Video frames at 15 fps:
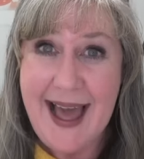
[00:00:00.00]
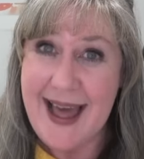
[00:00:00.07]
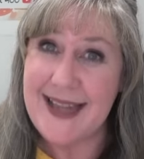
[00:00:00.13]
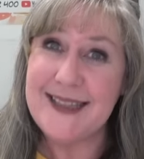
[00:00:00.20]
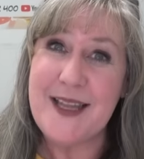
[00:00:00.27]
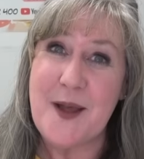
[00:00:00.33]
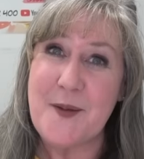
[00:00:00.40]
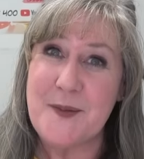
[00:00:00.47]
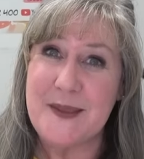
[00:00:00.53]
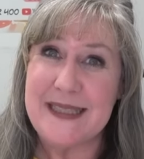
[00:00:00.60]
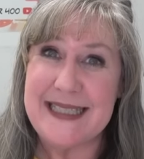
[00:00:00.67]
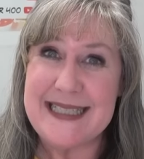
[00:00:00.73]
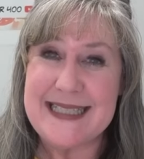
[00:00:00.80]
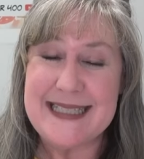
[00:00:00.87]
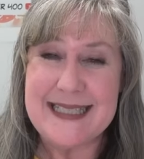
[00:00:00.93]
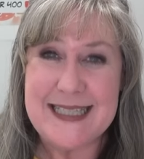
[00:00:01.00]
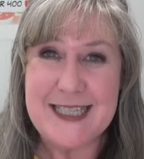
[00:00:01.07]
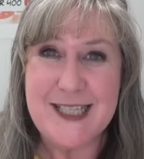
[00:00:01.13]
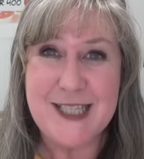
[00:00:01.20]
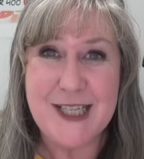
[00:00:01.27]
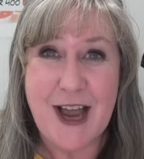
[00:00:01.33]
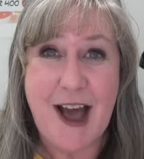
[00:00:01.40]
Hello, Lindsay
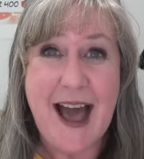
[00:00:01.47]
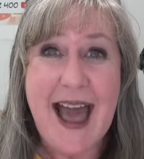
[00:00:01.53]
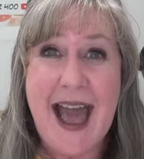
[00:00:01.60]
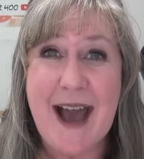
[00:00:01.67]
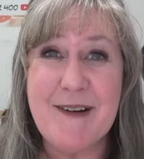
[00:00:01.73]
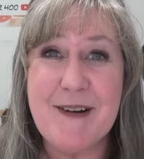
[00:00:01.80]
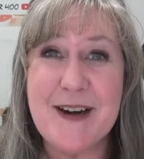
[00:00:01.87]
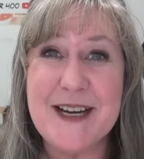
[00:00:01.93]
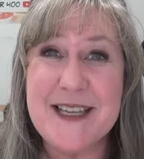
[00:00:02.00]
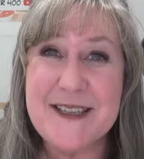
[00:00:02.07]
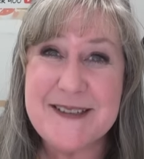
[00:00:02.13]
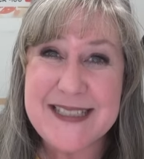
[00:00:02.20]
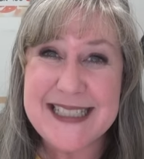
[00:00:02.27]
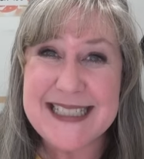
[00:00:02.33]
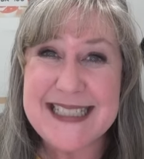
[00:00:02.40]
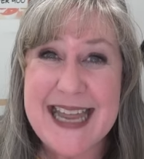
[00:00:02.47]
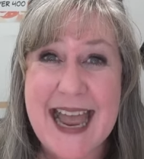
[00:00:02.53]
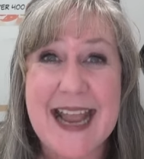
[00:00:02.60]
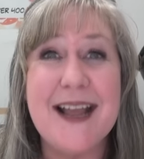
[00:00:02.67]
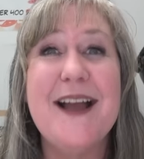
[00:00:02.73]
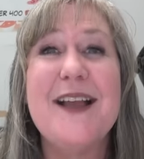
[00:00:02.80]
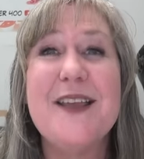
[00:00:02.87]
Shaw. How are you
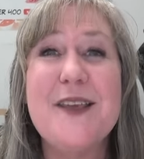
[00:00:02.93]
today?